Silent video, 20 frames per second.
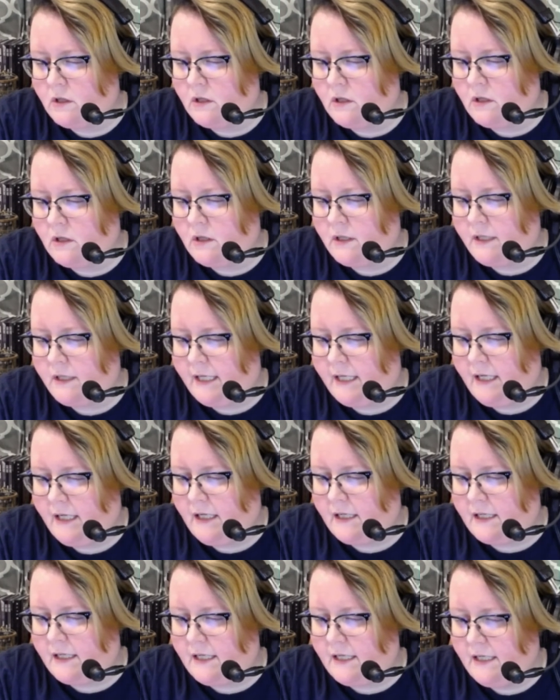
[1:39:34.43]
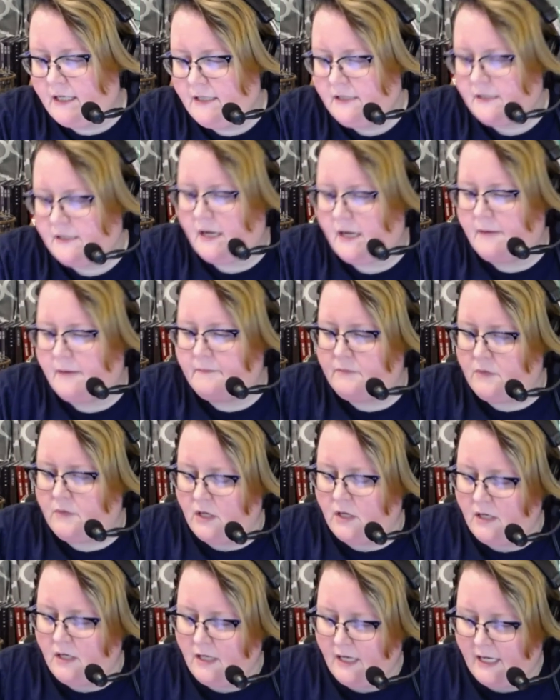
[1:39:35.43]
Yeah, I guess I'm
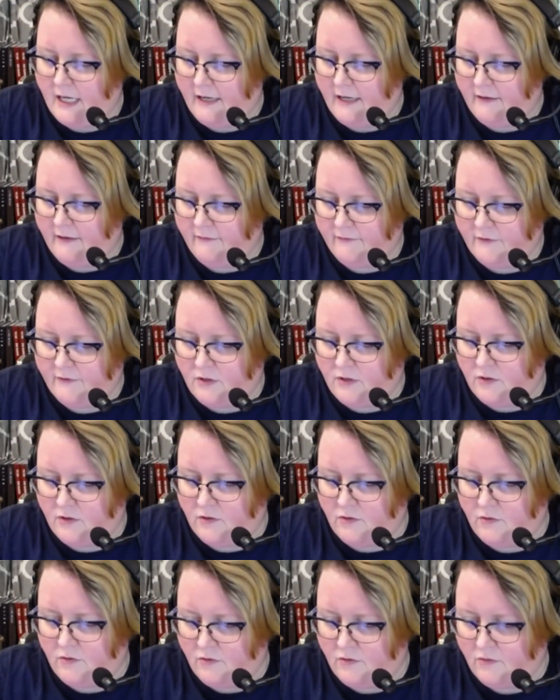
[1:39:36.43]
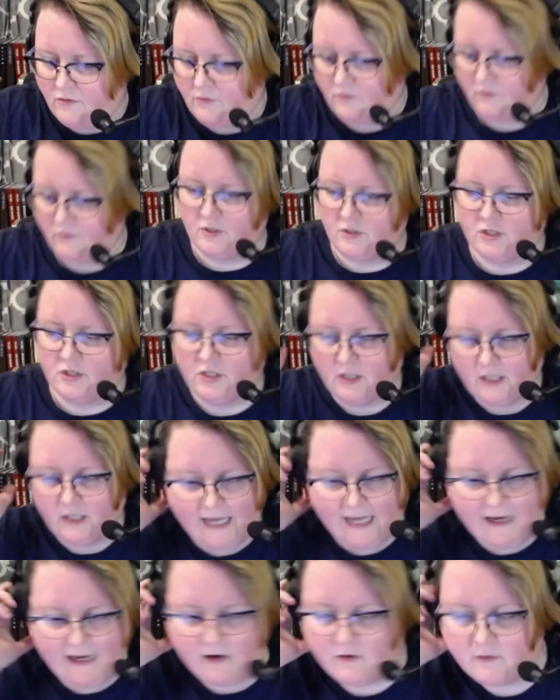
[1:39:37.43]
gonna have to chill
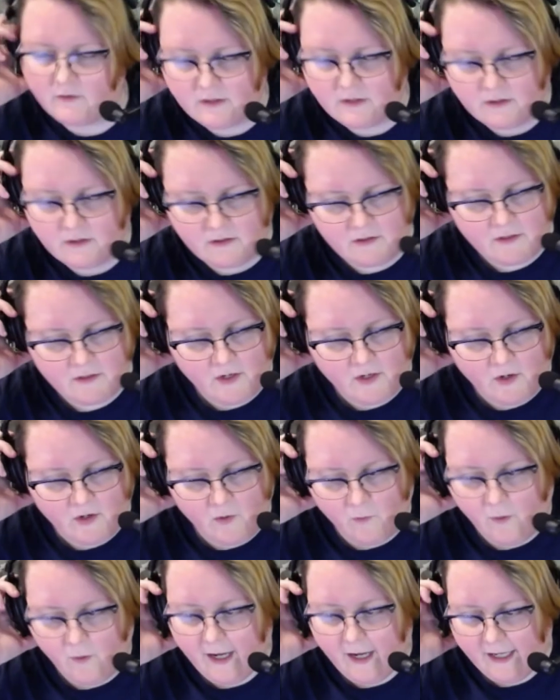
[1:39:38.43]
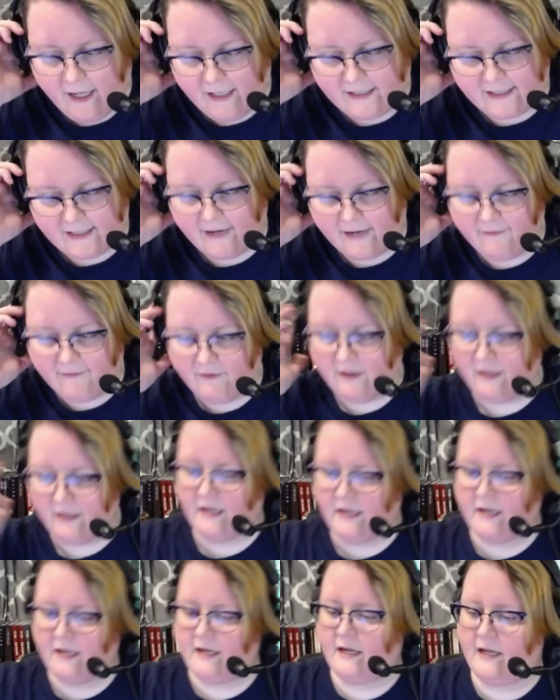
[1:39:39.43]
out. Why is
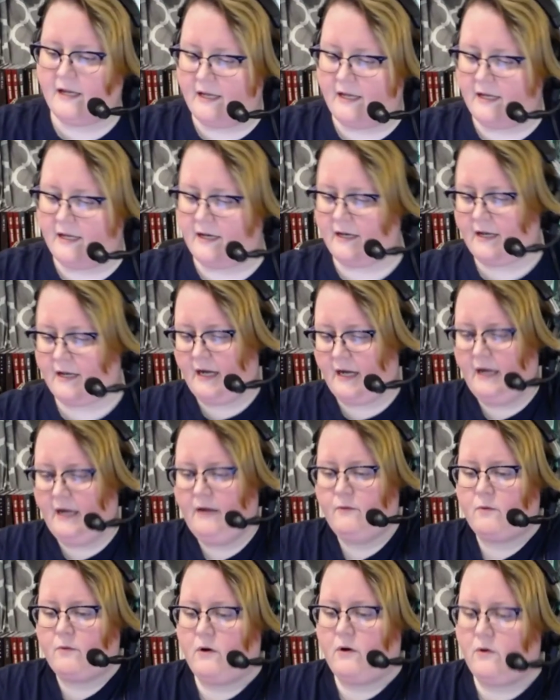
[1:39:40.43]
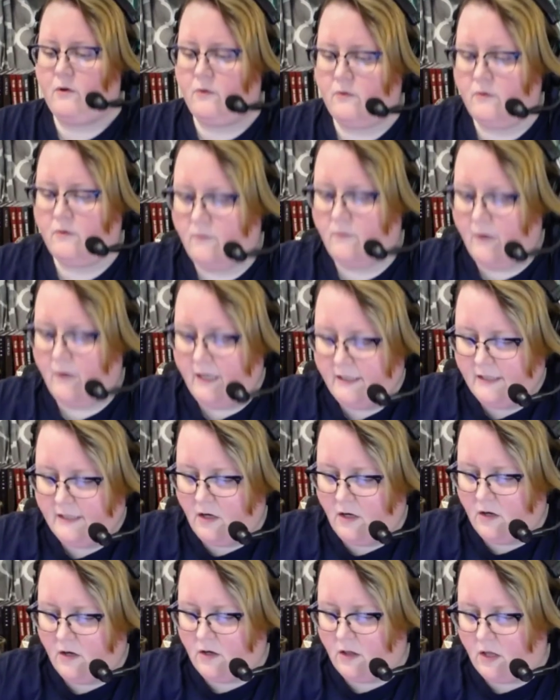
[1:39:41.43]
everything in Cairo, why does it all
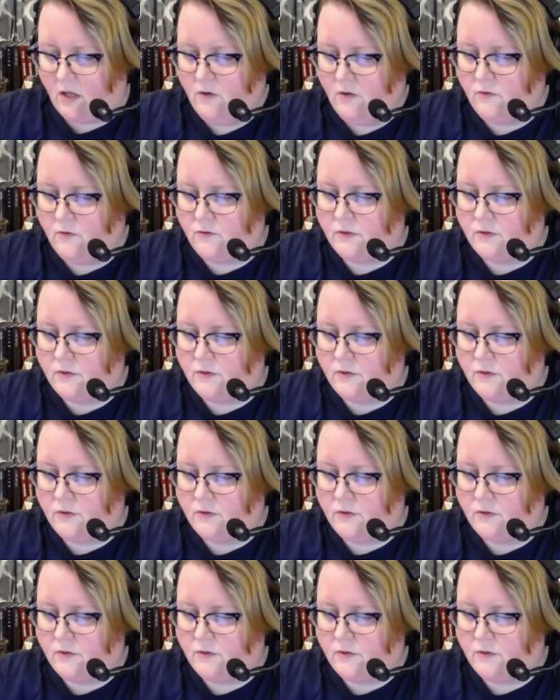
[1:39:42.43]
close?